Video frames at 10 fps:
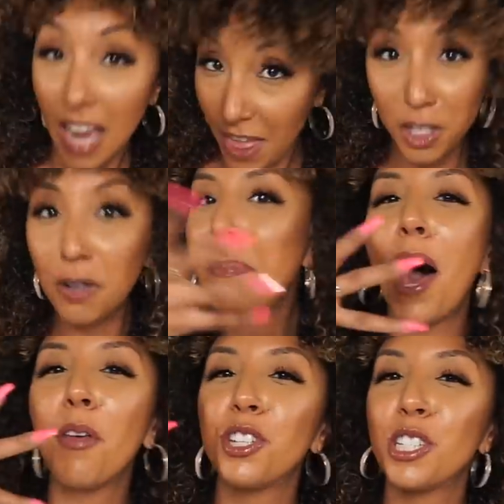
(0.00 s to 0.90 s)
and then your
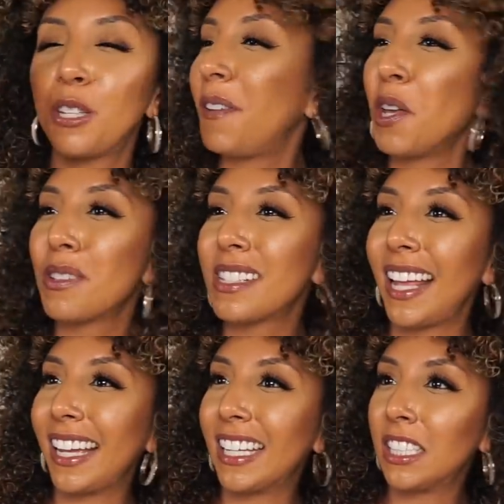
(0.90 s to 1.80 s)
mouth just feels
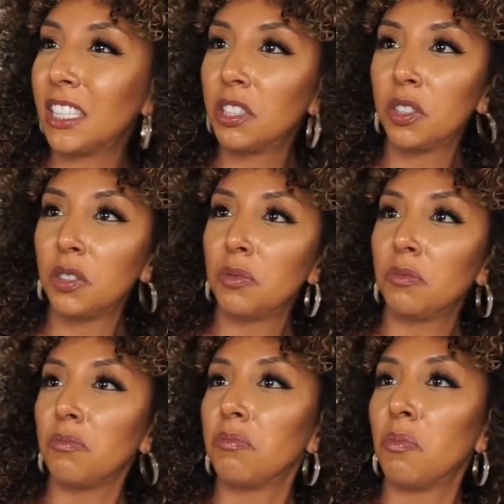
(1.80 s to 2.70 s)
like
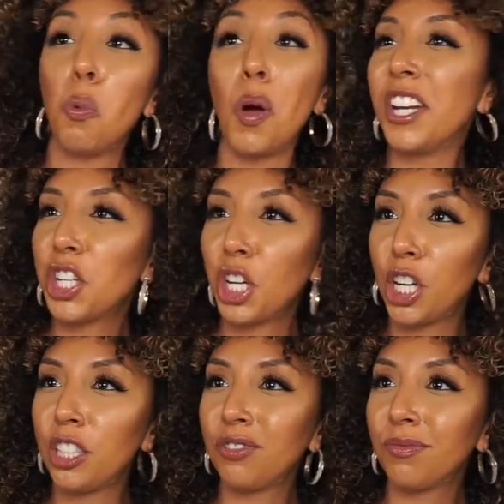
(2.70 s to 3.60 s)

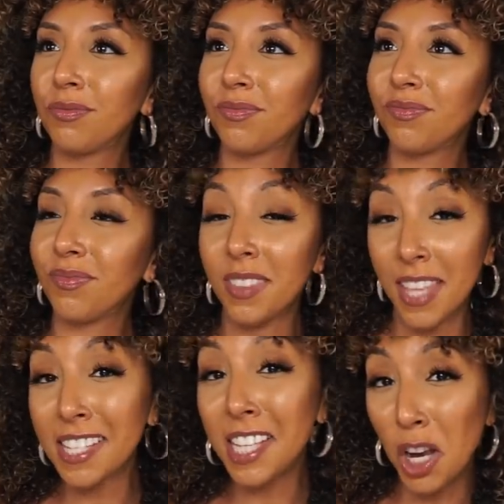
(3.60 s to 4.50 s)
winter.
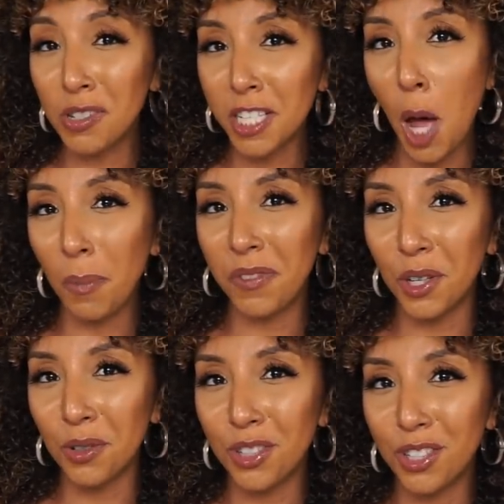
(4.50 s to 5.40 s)
That's how your scalp
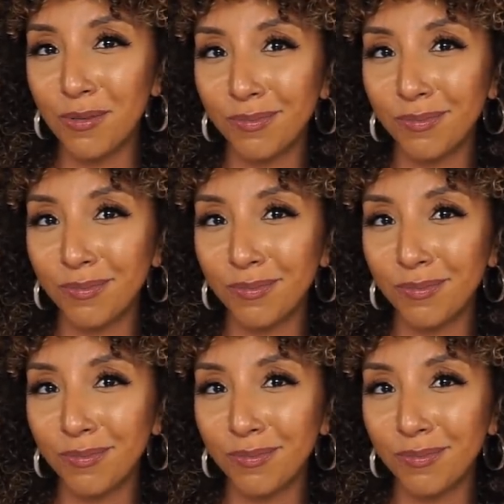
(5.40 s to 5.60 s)
feels.